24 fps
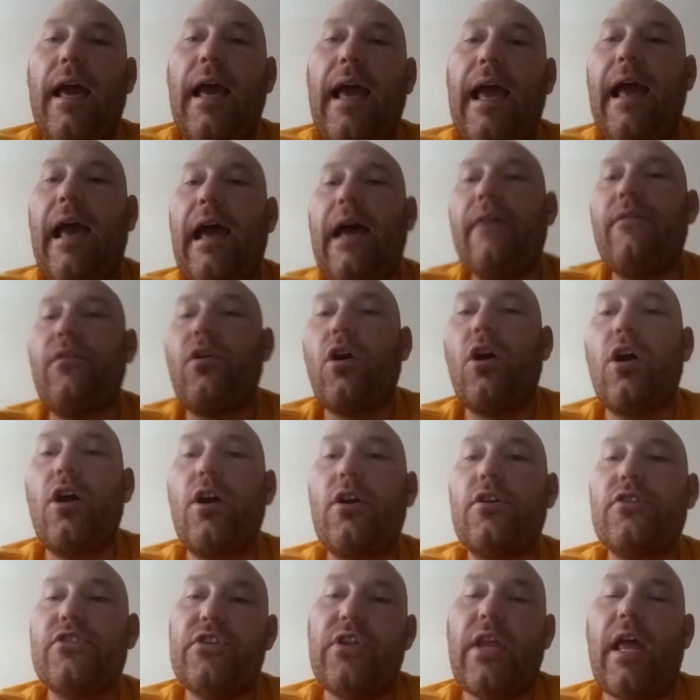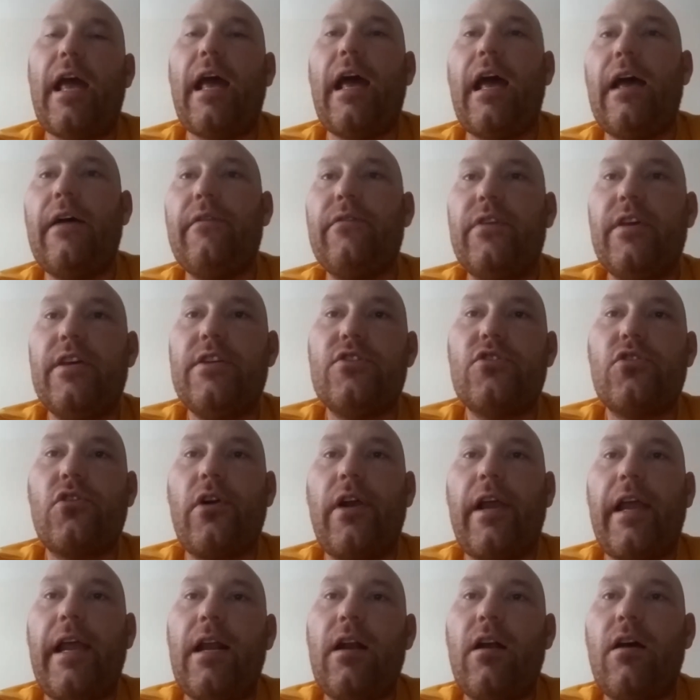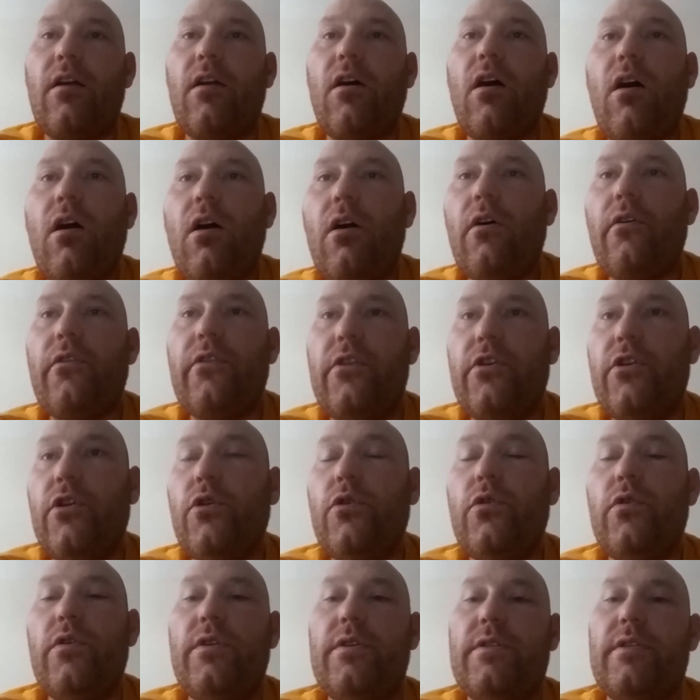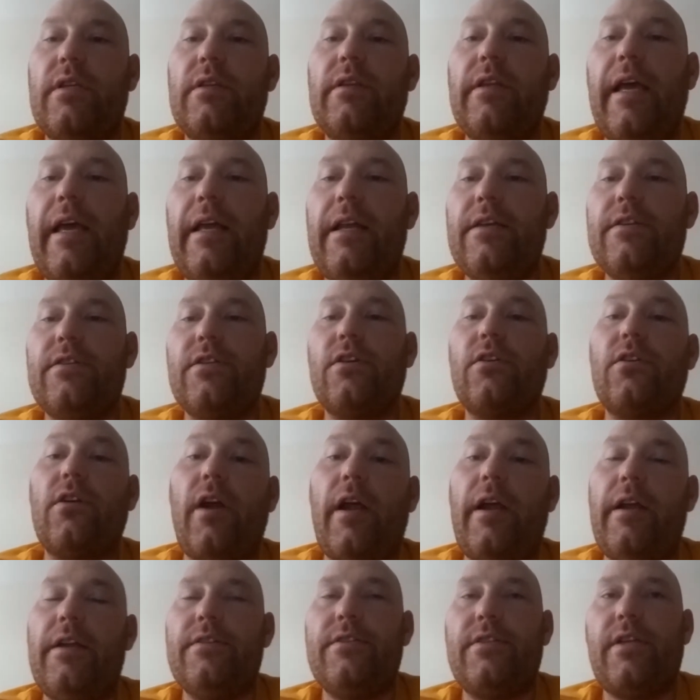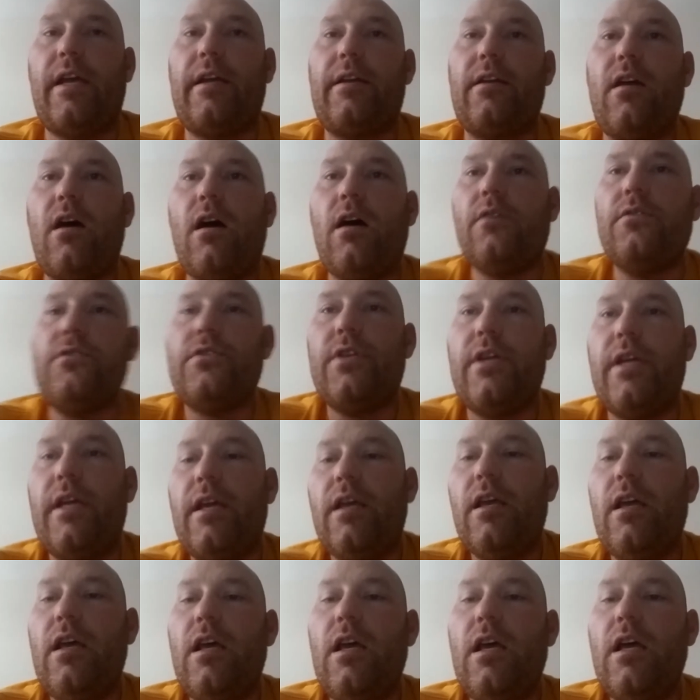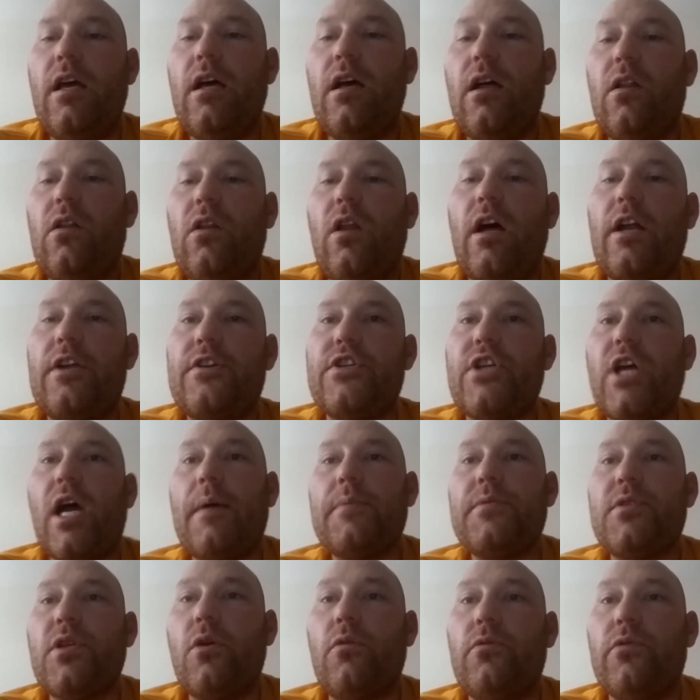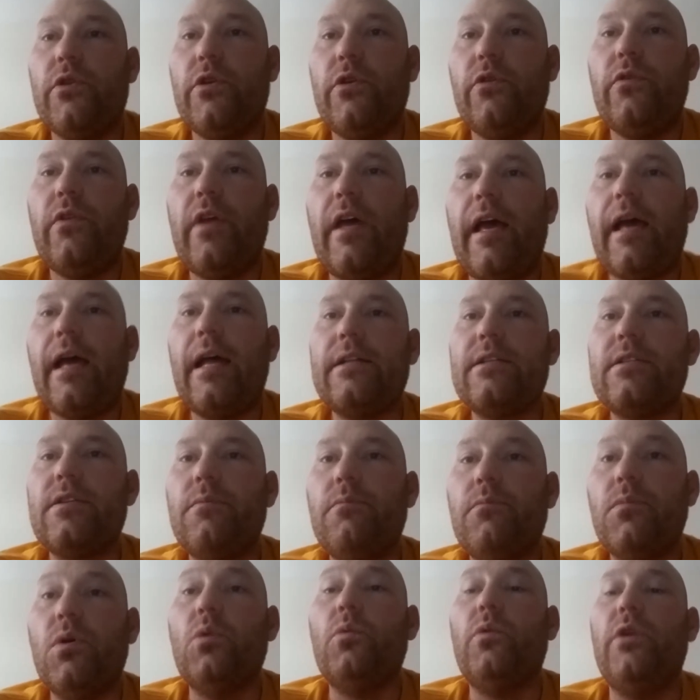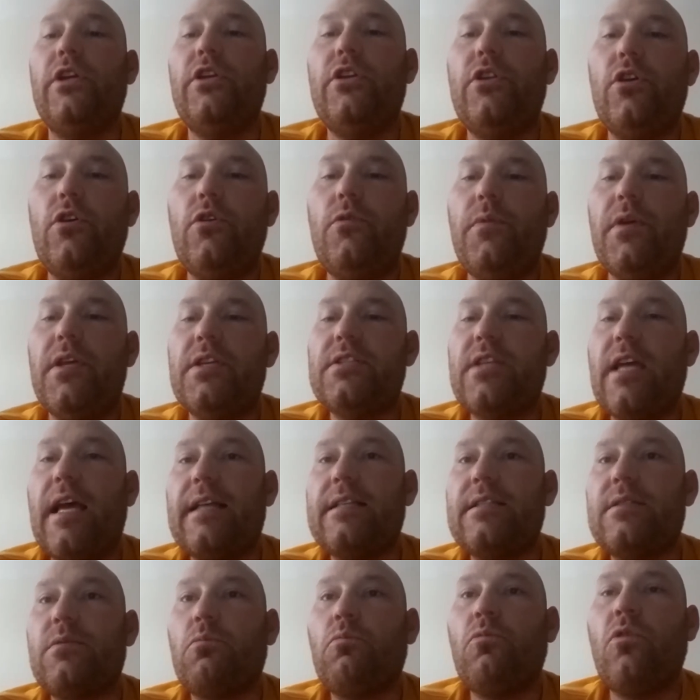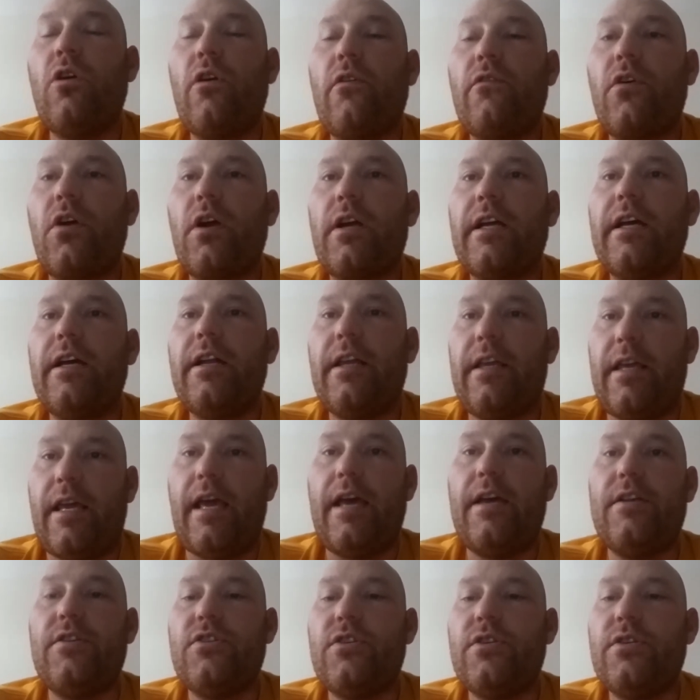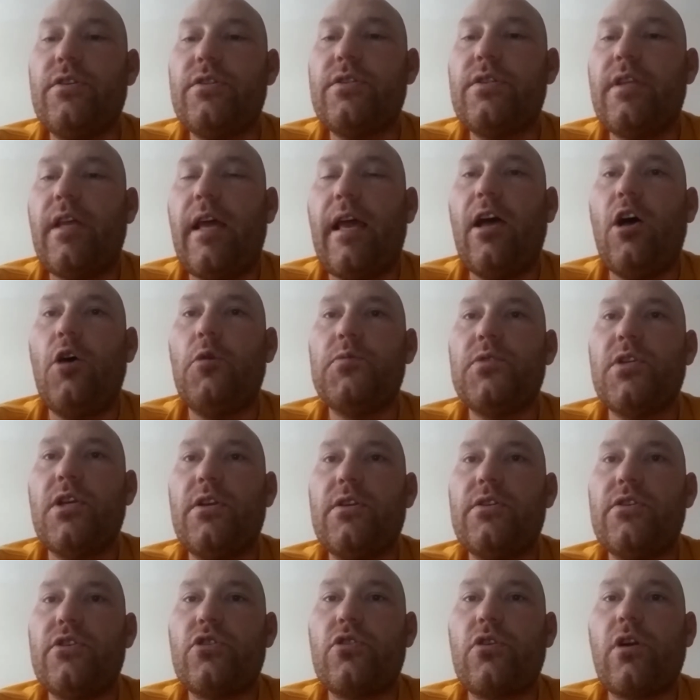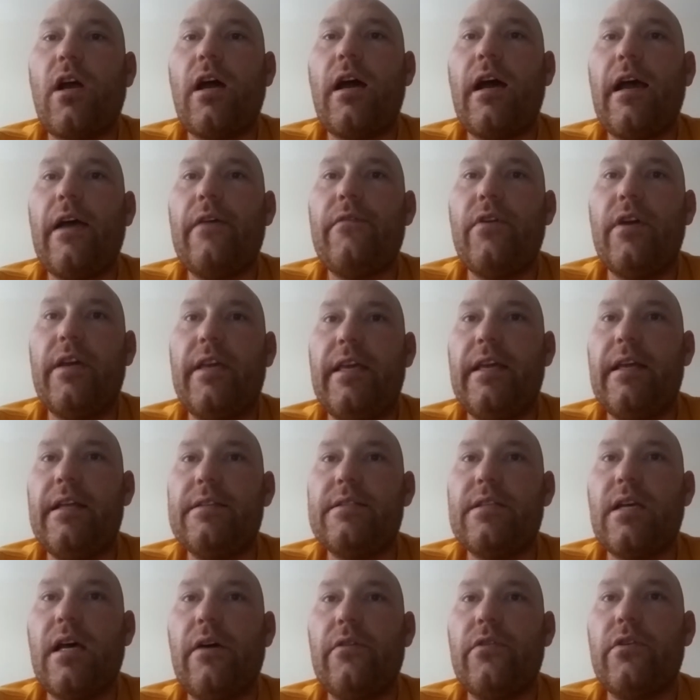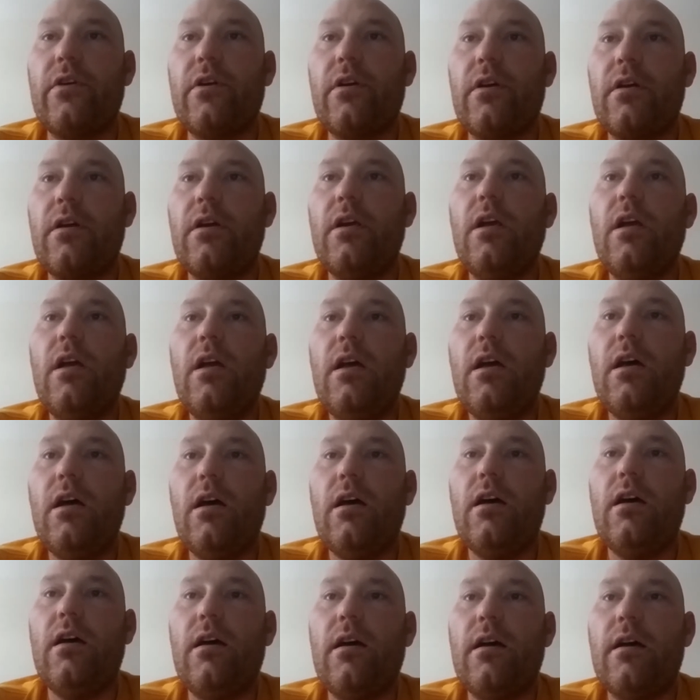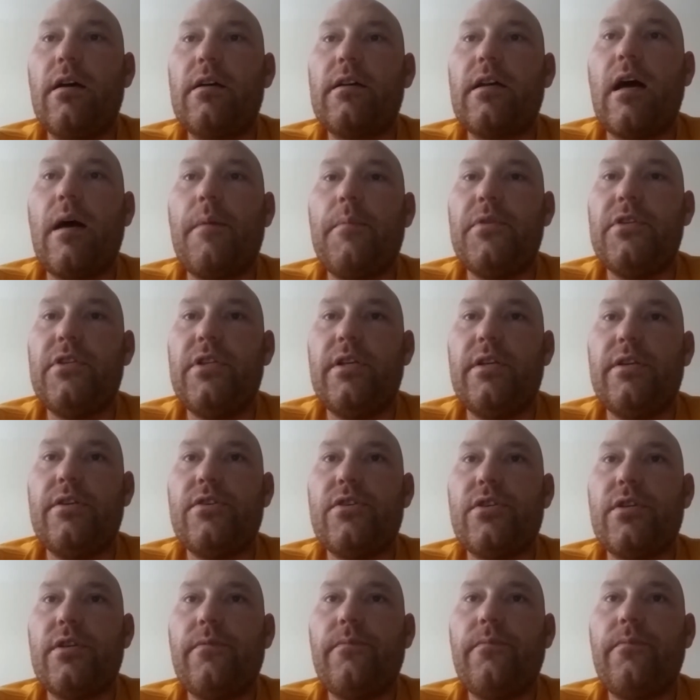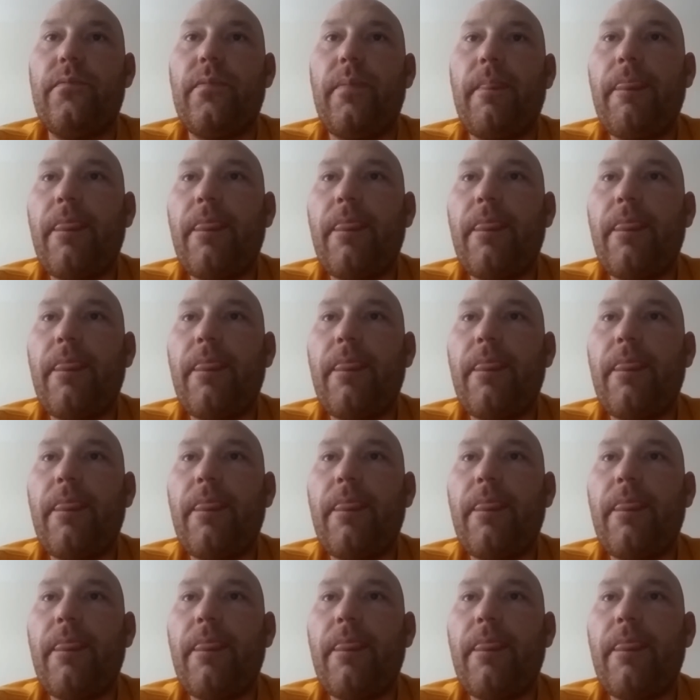have our staff get trained on all the newest and latest and greatest technology a lot of shops don't do that, but we do because that's one of our cutting edges that helps us strive against other uh, competition.